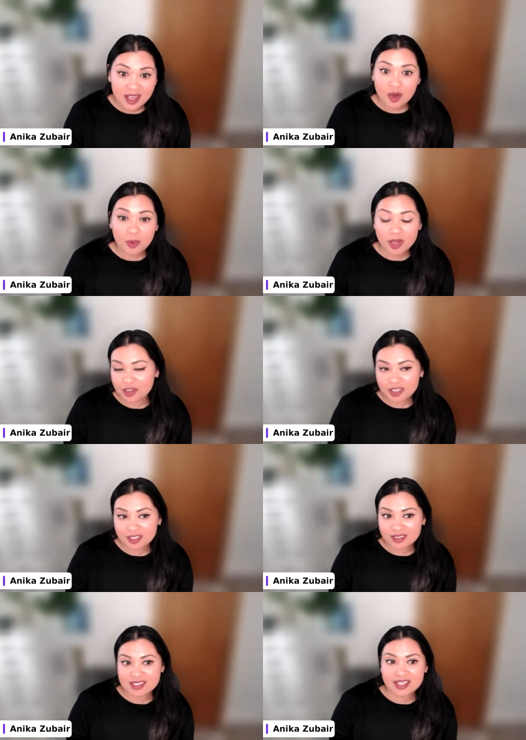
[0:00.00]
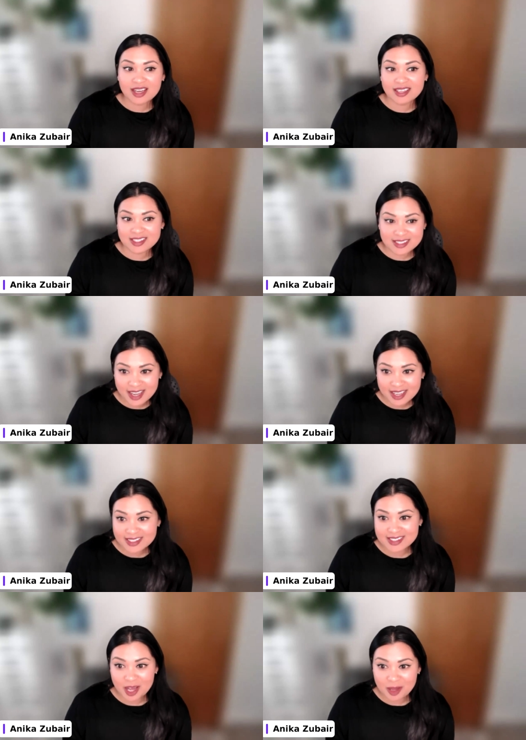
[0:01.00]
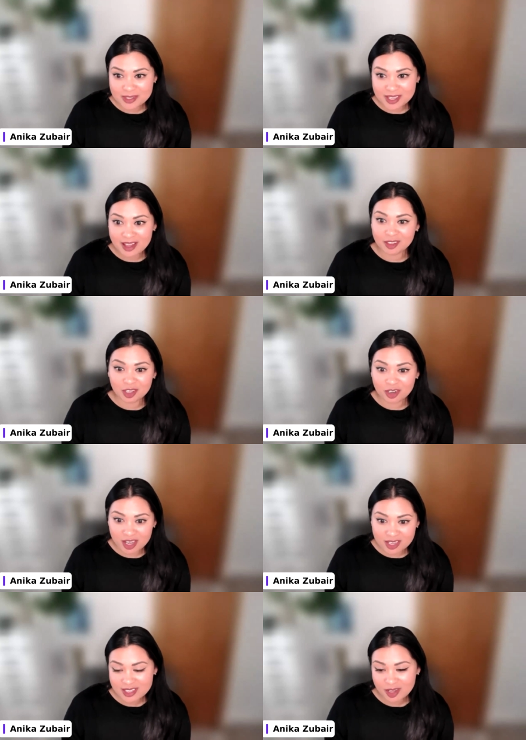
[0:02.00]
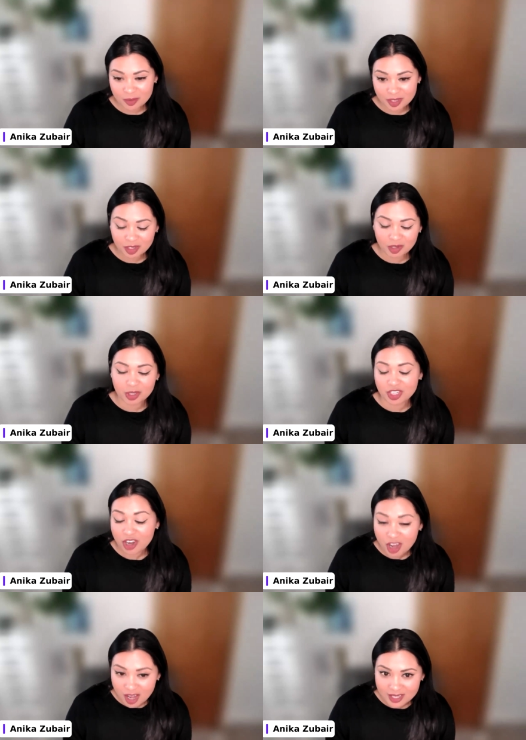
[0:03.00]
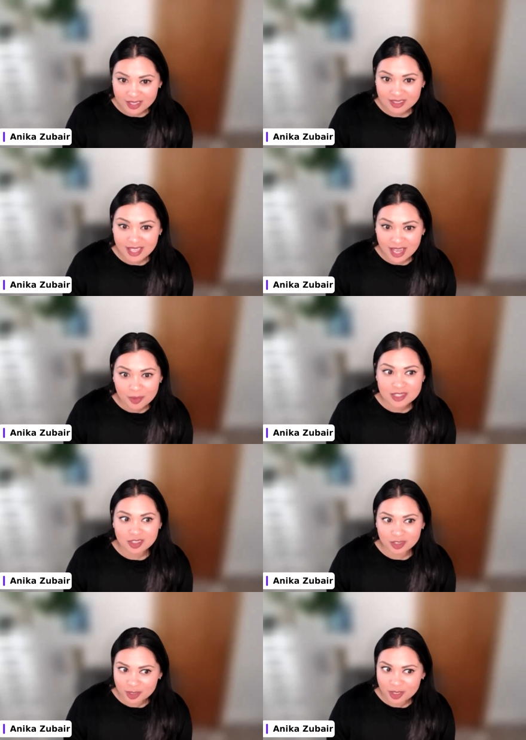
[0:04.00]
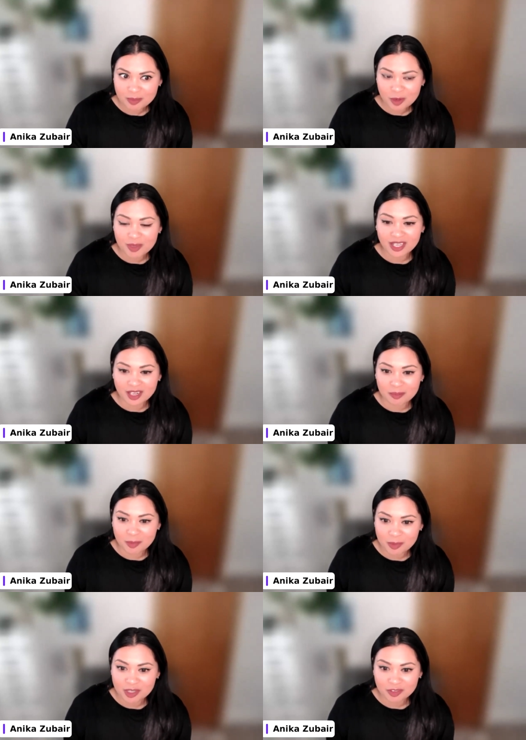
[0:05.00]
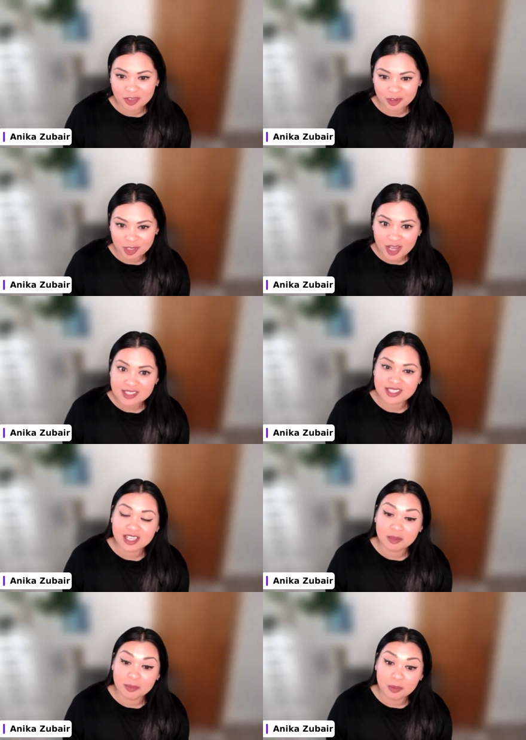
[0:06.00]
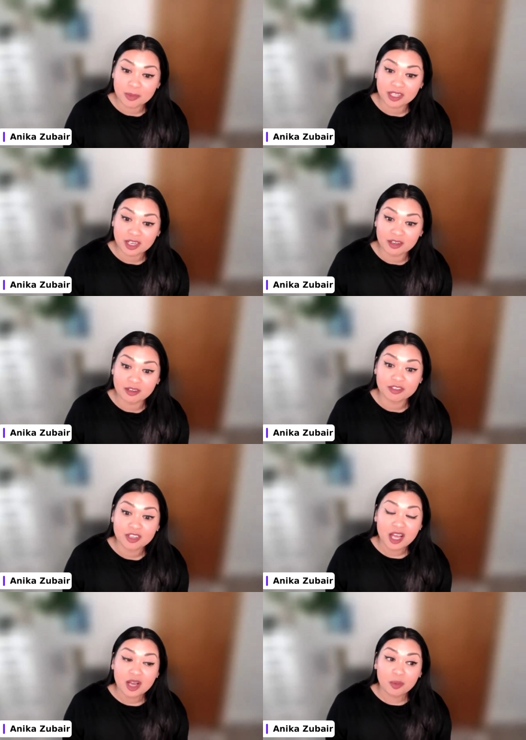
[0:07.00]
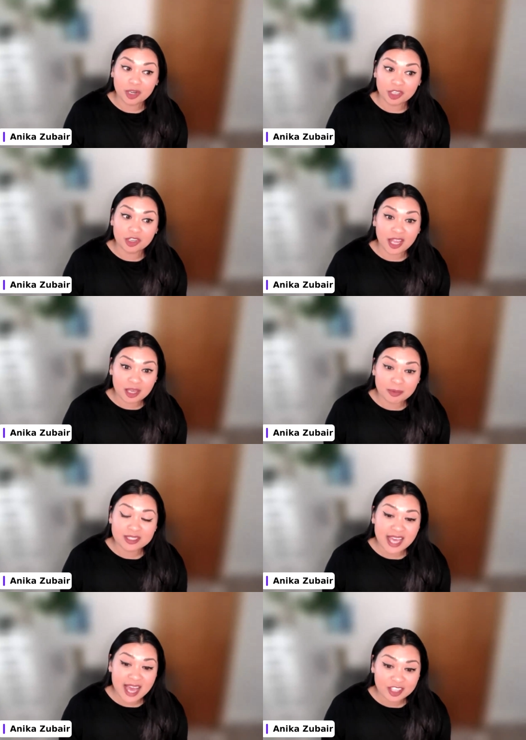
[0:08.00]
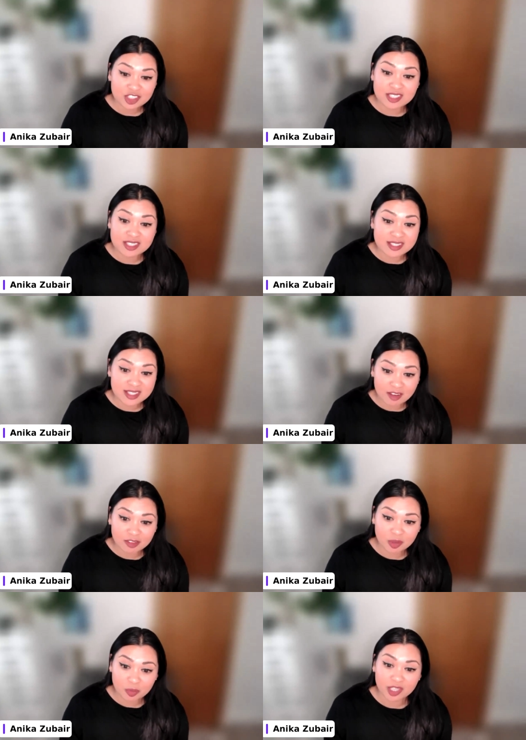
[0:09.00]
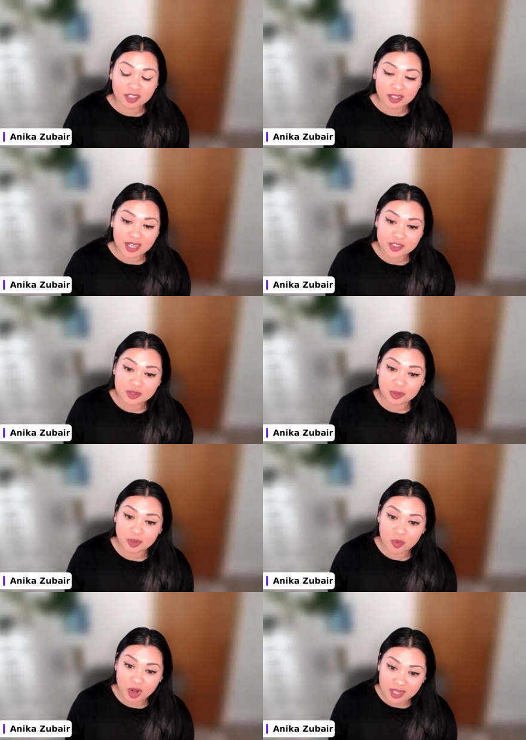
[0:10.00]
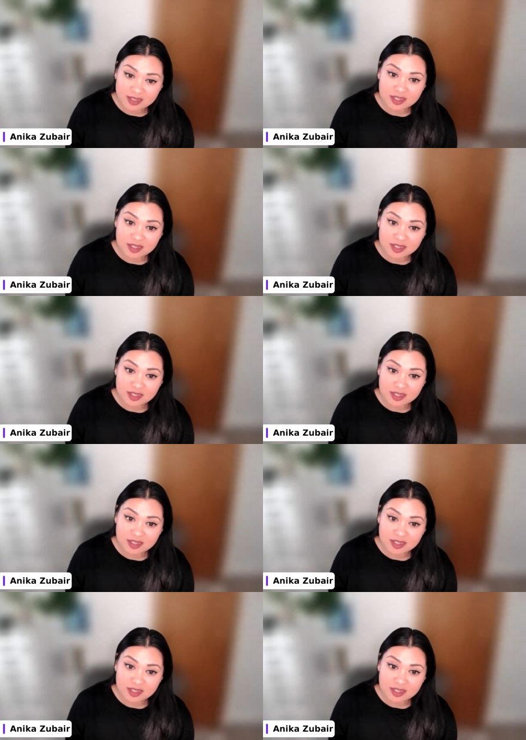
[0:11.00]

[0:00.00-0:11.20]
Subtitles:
Whether this client decides to upsell or cross sell with you or not, that was a learning moment and a moment of curiosity and a moment of where you're able to actually discover what your customer wants.